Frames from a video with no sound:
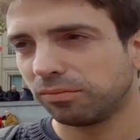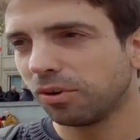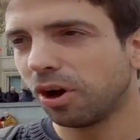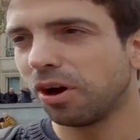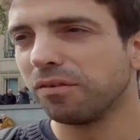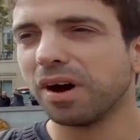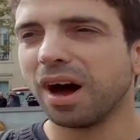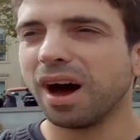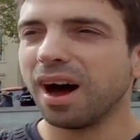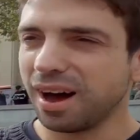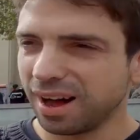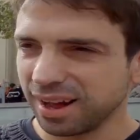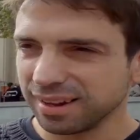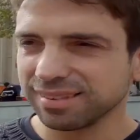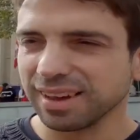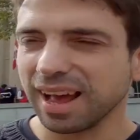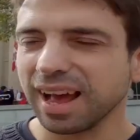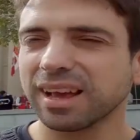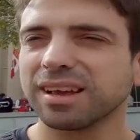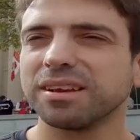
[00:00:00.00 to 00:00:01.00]
of a heart
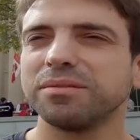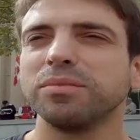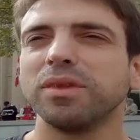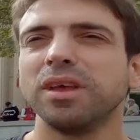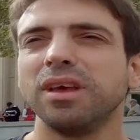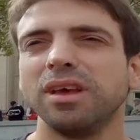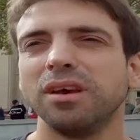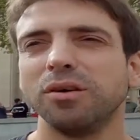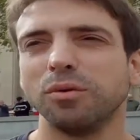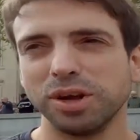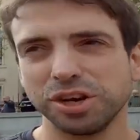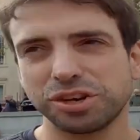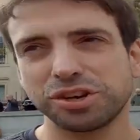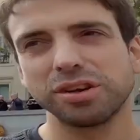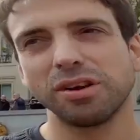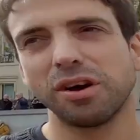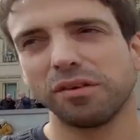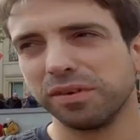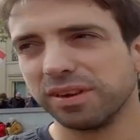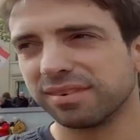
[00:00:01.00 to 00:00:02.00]
attack, which
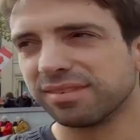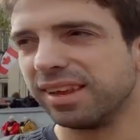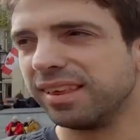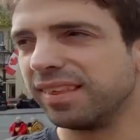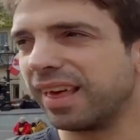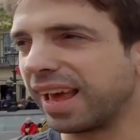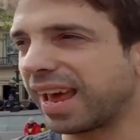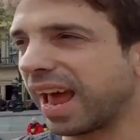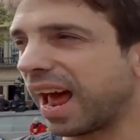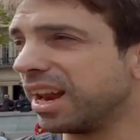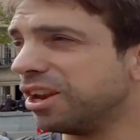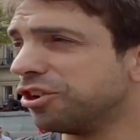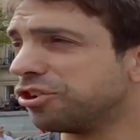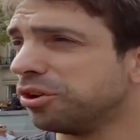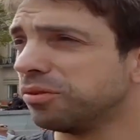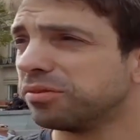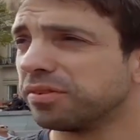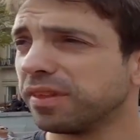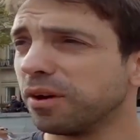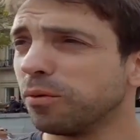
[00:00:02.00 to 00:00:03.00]
obviously they can
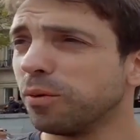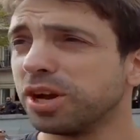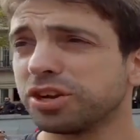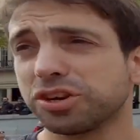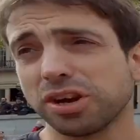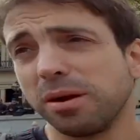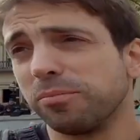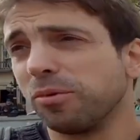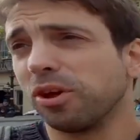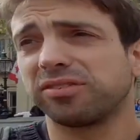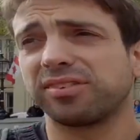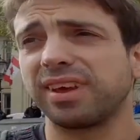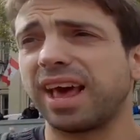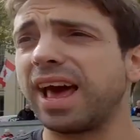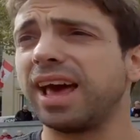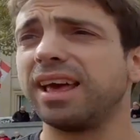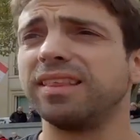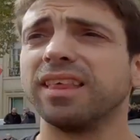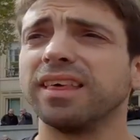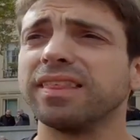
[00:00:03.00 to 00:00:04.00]
induce if they wish. I'm not
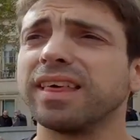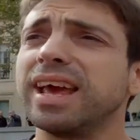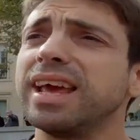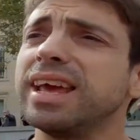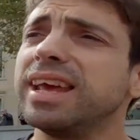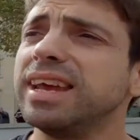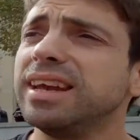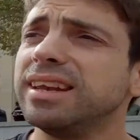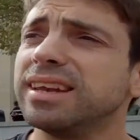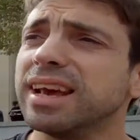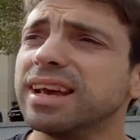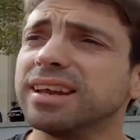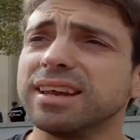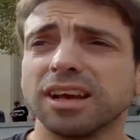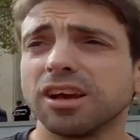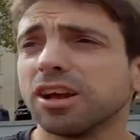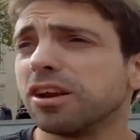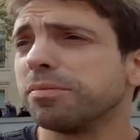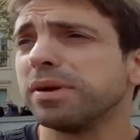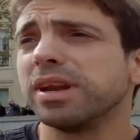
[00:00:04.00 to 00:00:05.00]
saying that he did.
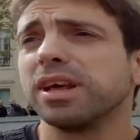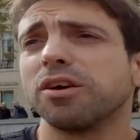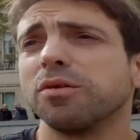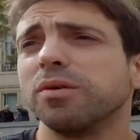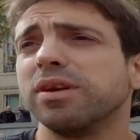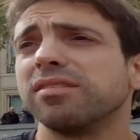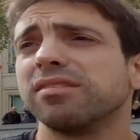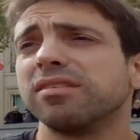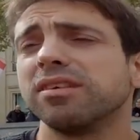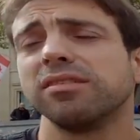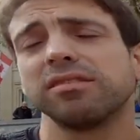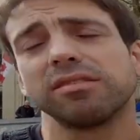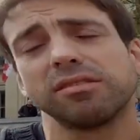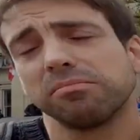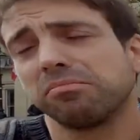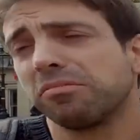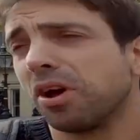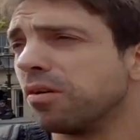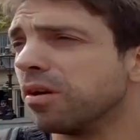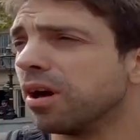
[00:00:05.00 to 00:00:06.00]
It could have been a coincidence.
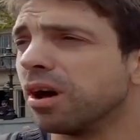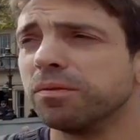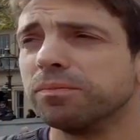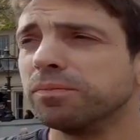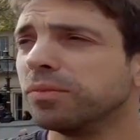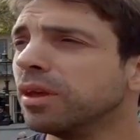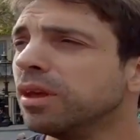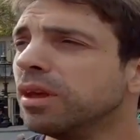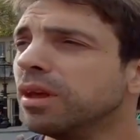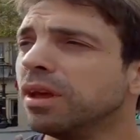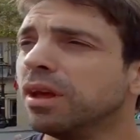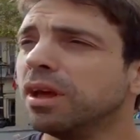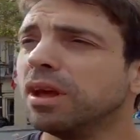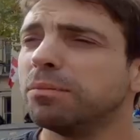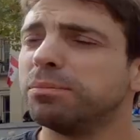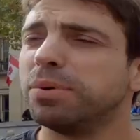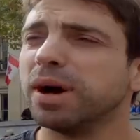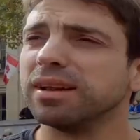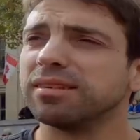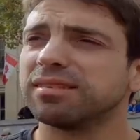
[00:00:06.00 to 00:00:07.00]
Don't know,
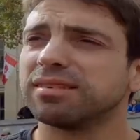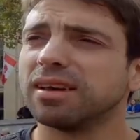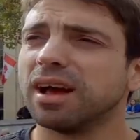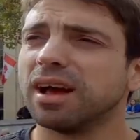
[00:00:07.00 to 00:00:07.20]
but